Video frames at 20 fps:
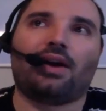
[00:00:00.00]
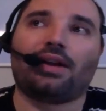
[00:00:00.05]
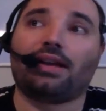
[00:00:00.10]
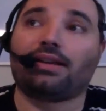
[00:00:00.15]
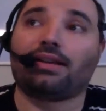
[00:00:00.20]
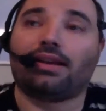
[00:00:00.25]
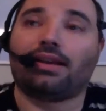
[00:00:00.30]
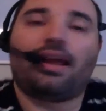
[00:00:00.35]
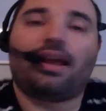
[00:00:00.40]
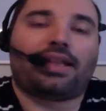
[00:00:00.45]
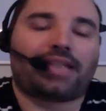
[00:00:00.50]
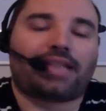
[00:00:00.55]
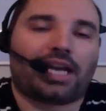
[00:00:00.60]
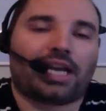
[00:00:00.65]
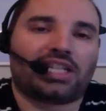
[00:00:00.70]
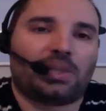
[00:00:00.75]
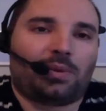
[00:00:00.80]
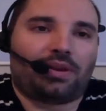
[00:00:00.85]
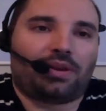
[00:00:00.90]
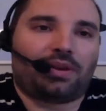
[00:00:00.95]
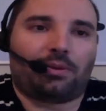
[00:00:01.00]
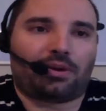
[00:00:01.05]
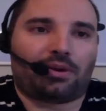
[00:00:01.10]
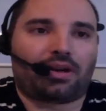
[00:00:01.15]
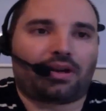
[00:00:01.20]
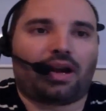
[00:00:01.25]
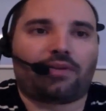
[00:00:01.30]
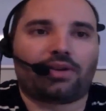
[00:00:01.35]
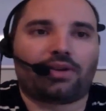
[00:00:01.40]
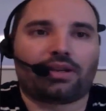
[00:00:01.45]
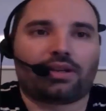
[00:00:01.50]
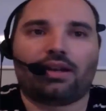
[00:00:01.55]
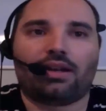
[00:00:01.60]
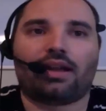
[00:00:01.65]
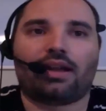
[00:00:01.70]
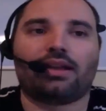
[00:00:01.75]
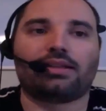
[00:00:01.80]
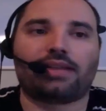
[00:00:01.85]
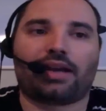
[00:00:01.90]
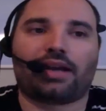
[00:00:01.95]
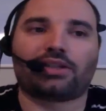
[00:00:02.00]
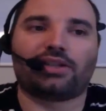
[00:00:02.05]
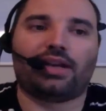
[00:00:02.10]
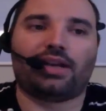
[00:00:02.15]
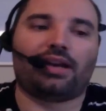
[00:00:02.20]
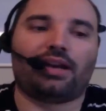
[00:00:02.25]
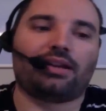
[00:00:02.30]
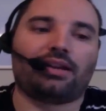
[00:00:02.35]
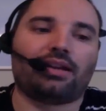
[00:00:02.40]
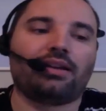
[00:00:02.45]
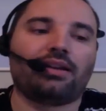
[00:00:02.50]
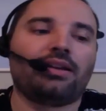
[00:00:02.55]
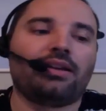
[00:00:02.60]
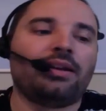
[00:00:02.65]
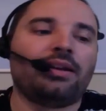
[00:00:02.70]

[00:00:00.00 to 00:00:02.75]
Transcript: And today, that's actually one thing we're covering today is actually how to get